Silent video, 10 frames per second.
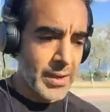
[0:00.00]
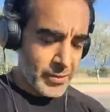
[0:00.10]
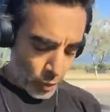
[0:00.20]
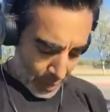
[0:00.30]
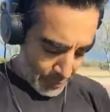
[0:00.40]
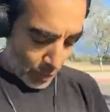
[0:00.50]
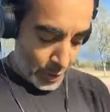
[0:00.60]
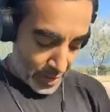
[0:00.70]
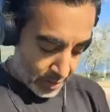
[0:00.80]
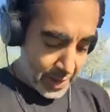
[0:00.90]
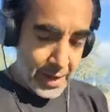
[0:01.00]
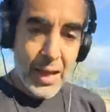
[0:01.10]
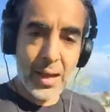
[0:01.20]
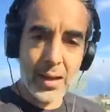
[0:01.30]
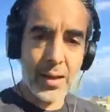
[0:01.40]
So I'm gonna wear
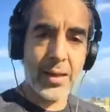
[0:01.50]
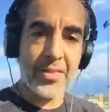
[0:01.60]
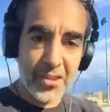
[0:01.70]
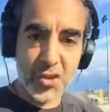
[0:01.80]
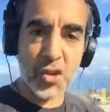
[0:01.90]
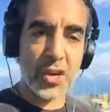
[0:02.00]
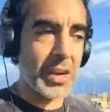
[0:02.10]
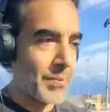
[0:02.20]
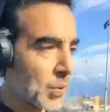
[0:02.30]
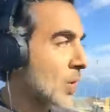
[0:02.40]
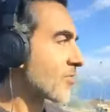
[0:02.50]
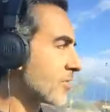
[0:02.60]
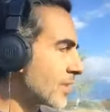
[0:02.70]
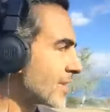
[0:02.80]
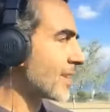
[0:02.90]
this shirt. I'm gonna wear it for a
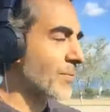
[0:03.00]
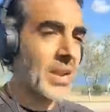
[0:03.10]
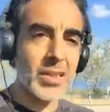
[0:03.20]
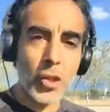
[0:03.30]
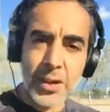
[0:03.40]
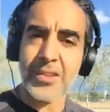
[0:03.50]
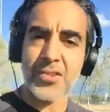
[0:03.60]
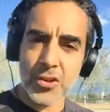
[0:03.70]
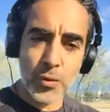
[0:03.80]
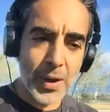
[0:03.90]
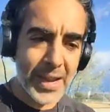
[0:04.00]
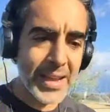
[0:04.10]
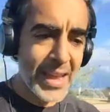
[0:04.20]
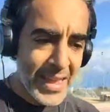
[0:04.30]
reason. I'm gonna look a certain way.